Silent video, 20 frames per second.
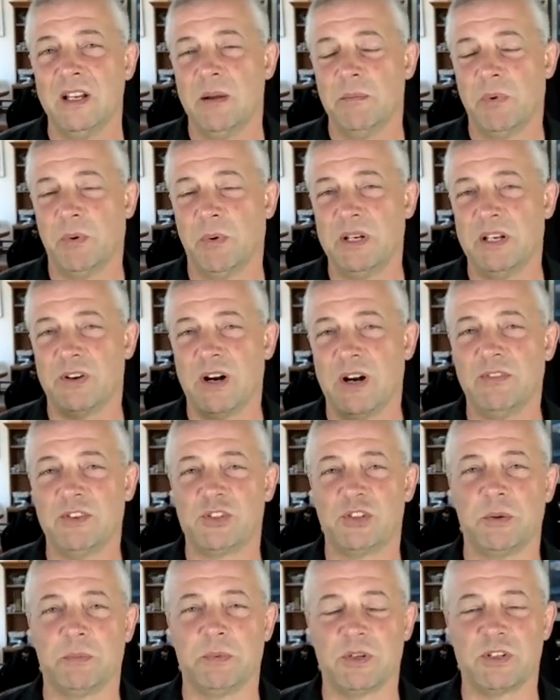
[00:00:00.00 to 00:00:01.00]
But when you drive a
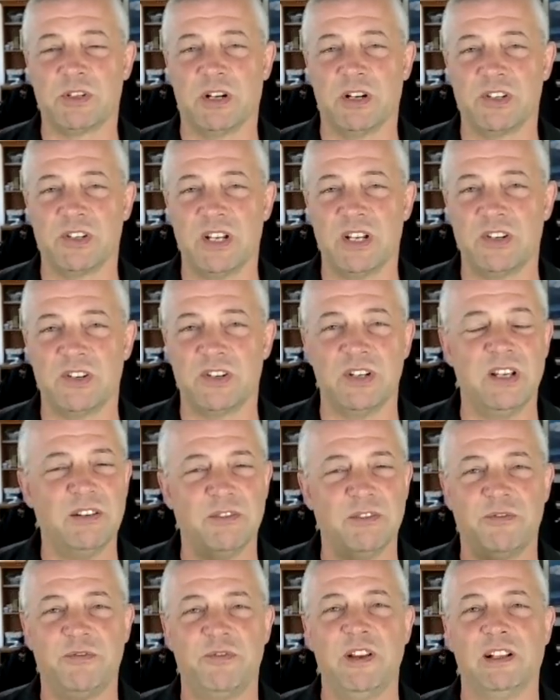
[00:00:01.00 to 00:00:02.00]
supercharged engine, you
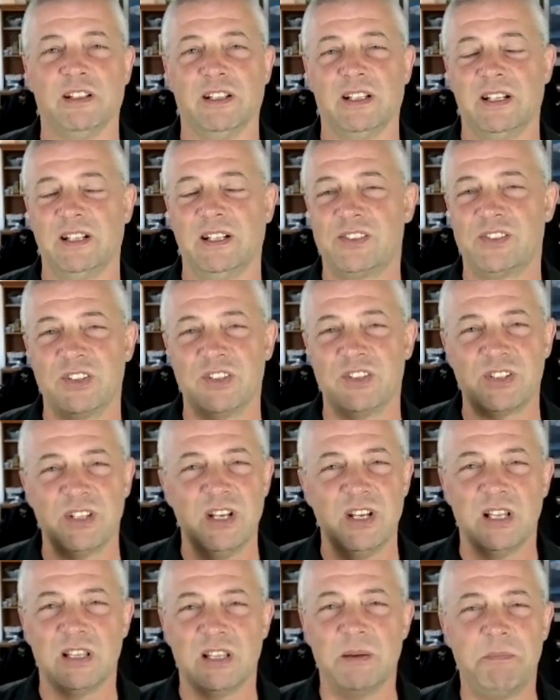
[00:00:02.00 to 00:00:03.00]
can feel it. It's just,
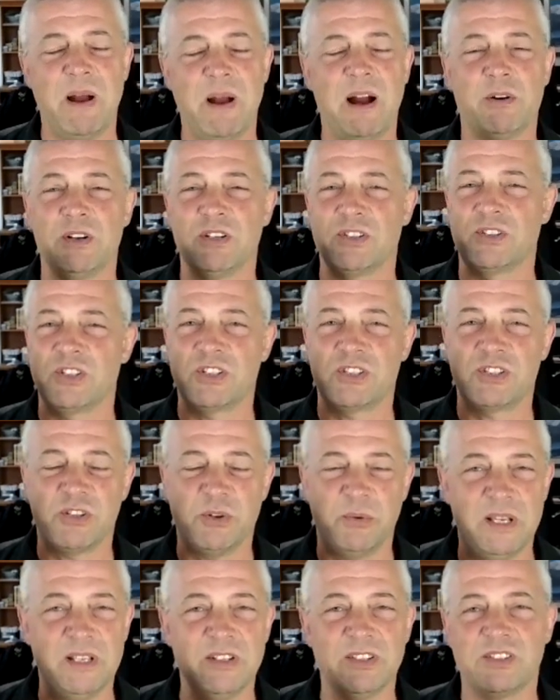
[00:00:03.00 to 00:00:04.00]
the power is just
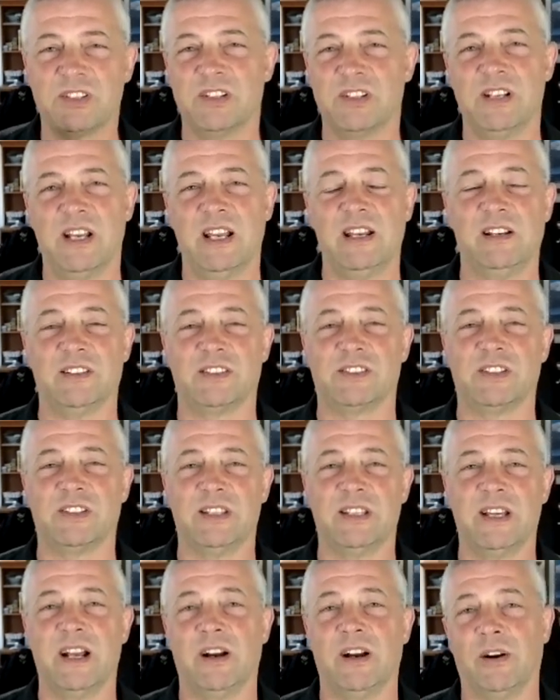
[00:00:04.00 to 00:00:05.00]
so instantaneously
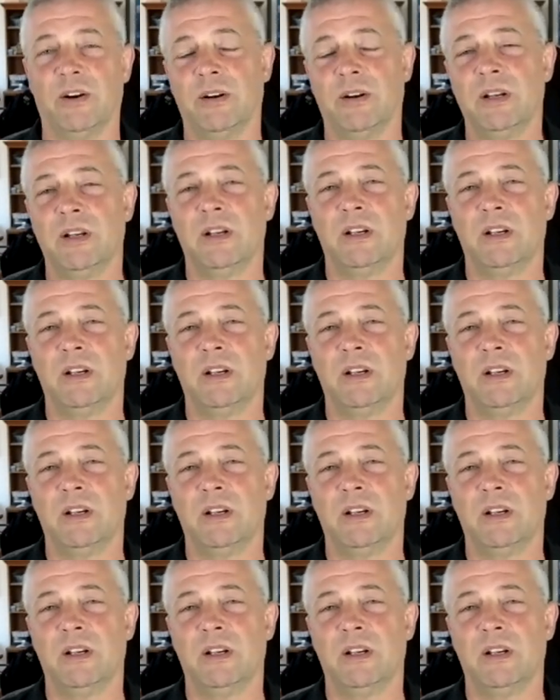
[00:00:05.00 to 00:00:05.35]
there.